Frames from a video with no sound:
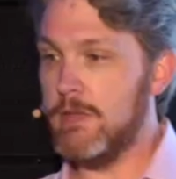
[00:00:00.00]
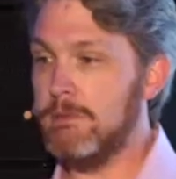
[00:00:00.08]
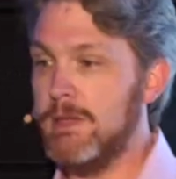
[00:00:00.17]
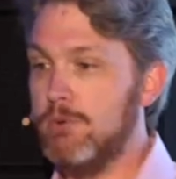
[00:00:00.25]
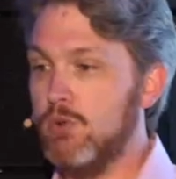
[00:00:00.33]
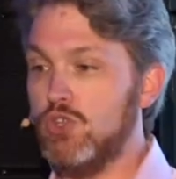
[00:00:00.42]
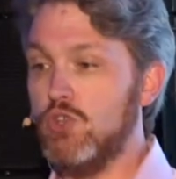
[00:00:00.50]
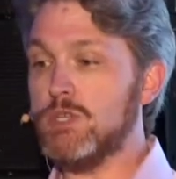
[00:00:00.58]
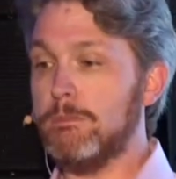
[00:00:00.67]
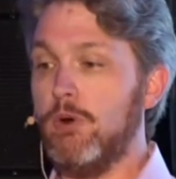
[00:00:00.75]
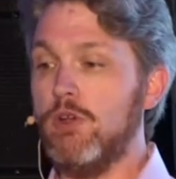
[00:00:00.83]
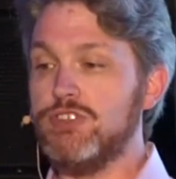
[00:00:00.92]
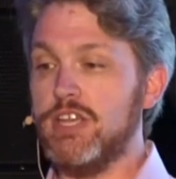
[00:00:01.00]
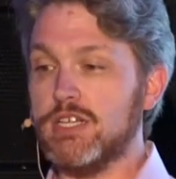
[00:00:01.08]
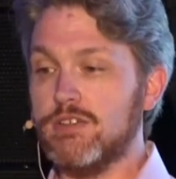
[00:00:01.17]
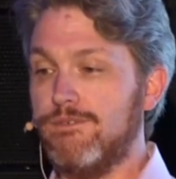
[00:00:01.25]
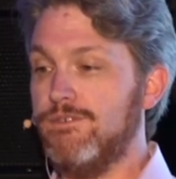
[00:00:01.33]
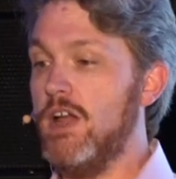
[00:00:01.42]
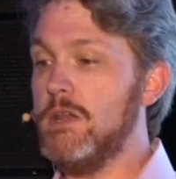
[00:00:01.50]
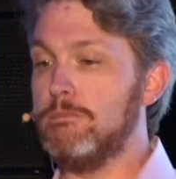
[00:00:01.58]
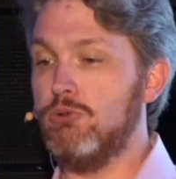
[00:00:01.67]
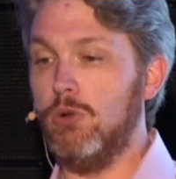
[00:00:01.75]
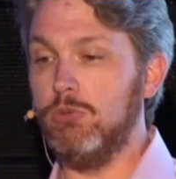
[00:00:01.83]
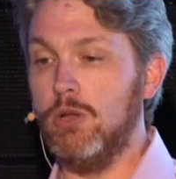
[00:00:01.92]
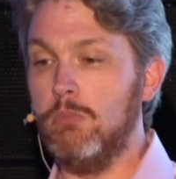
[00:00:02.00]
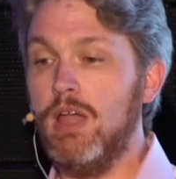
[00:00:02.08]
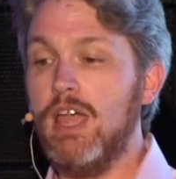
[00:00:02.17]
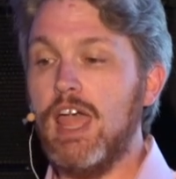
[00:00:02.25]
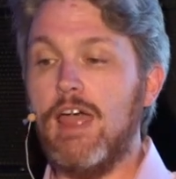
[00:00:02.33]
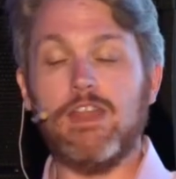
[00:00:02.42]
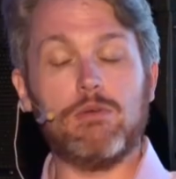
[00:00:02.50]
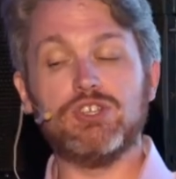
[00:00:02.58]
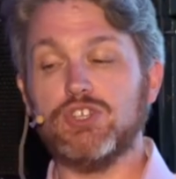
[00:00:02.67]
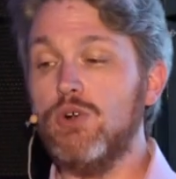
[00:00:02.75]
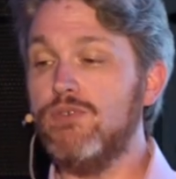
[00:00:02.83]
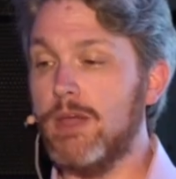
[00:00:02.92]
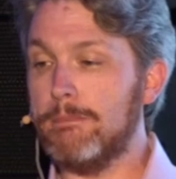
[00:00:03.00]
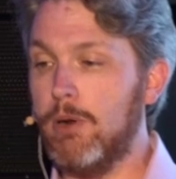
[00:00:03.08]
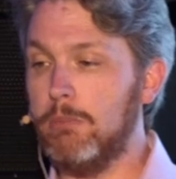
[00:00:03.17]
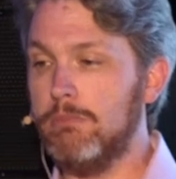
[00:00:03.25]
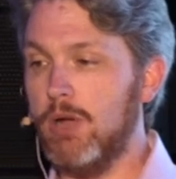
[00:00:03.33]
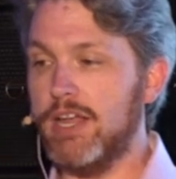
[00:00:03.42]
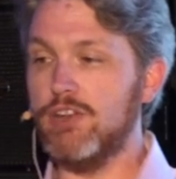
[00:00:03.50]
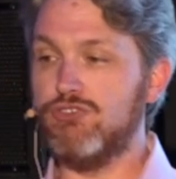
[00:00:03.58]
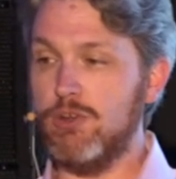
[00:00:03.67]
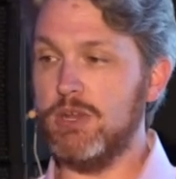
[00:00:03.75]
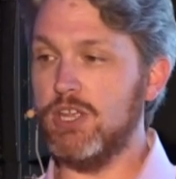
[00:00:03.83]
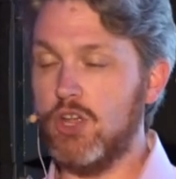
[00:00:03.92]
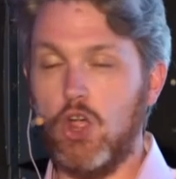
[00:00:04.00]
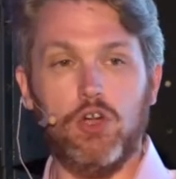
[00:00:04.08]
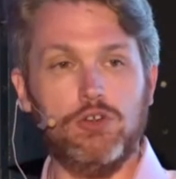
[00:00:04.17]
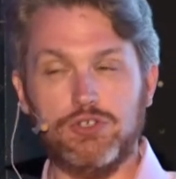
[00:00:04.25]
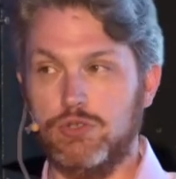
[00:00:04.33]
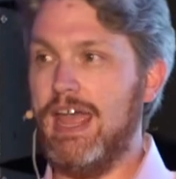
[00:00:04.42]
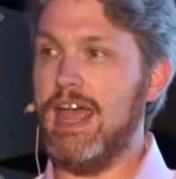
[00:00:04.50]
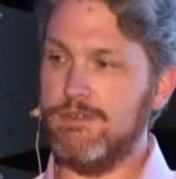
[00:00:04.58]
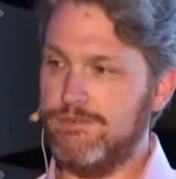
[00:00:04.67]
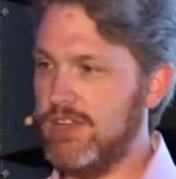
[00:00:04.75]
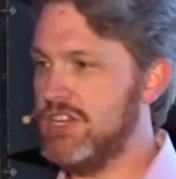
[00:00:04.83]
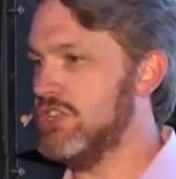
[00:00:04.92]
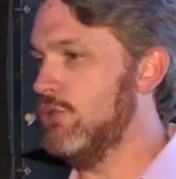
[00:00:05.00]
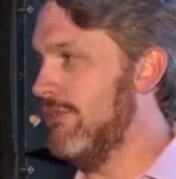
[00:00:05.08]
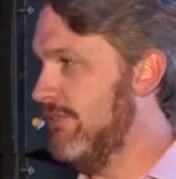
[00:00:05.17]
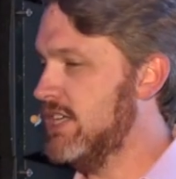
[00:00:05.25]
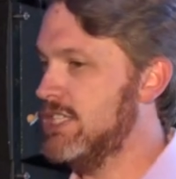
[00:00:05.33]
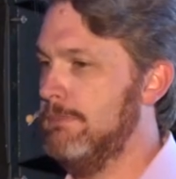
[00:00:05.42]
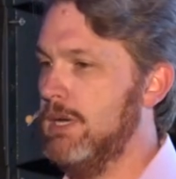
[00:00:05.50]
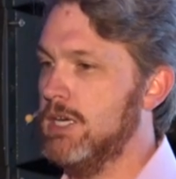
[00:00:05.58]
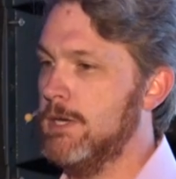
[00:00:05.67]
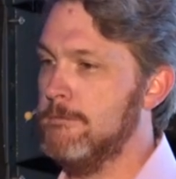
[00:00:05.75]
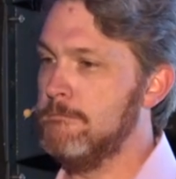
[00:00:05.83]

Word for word: people use a project, find a problem, and they resolve that problem by contributing code to add a feature or fix a bug.